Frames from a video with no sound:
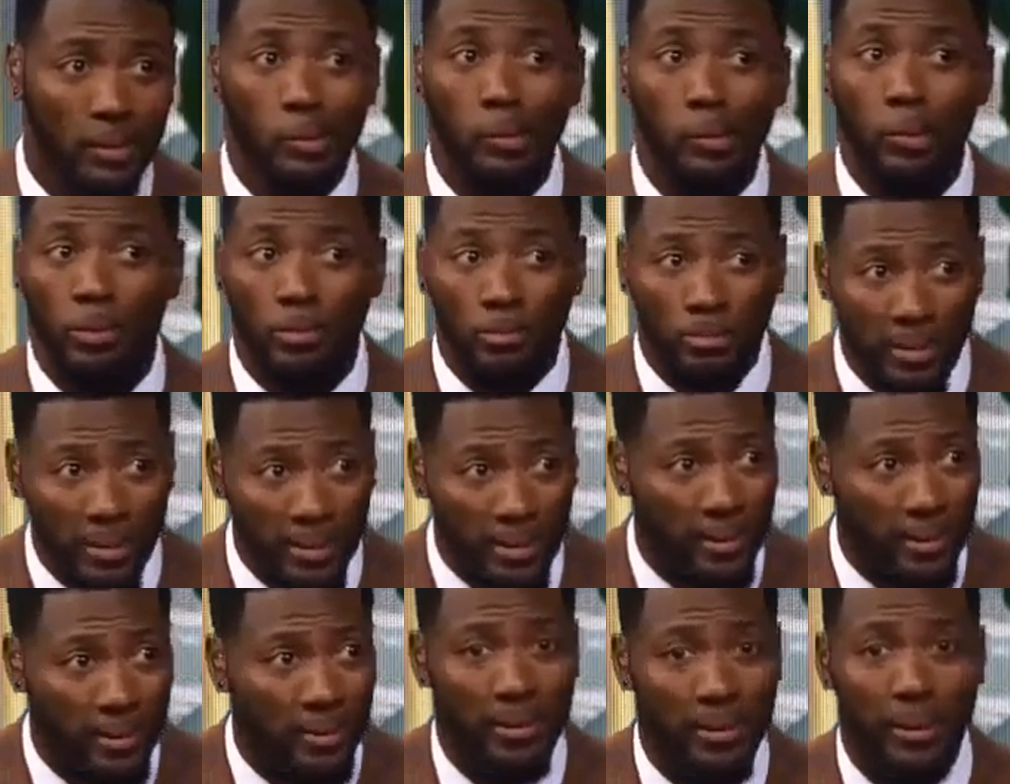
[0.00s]
They're going to
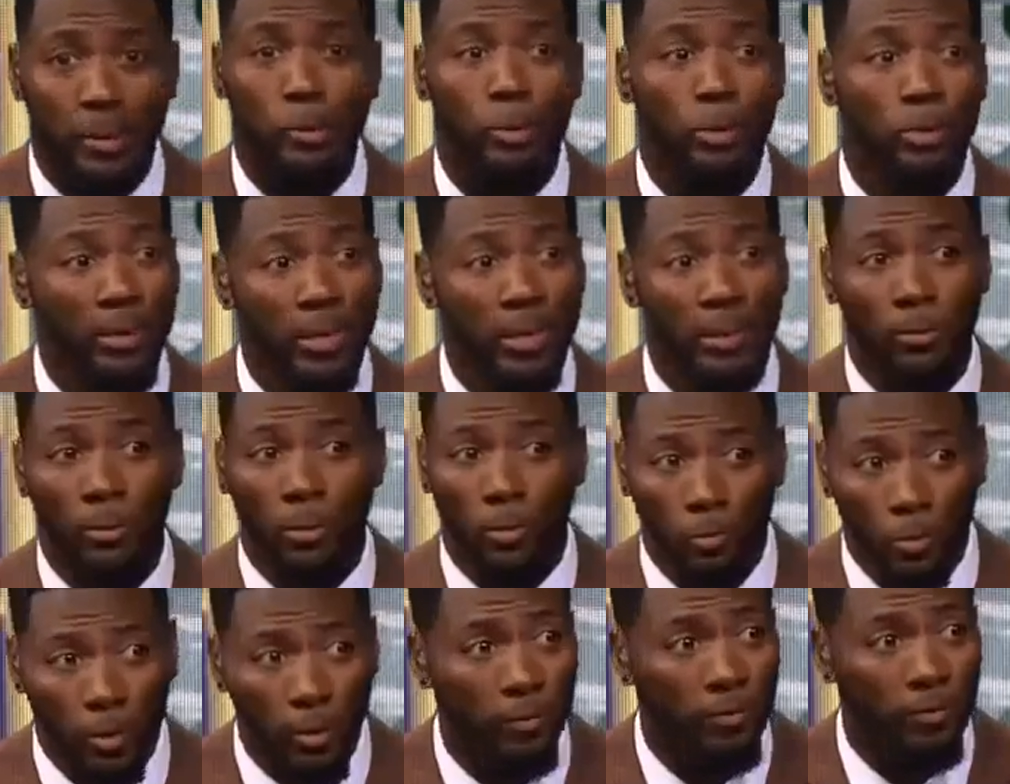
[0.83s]
be there. They're going to be
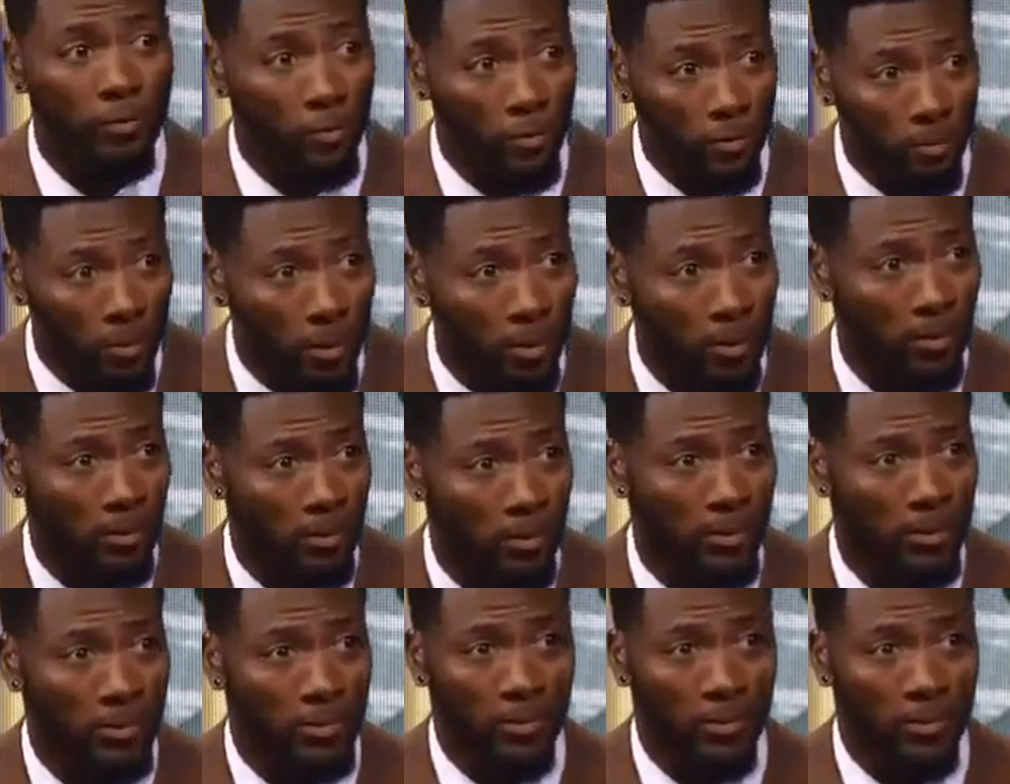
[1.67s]
able to run the football.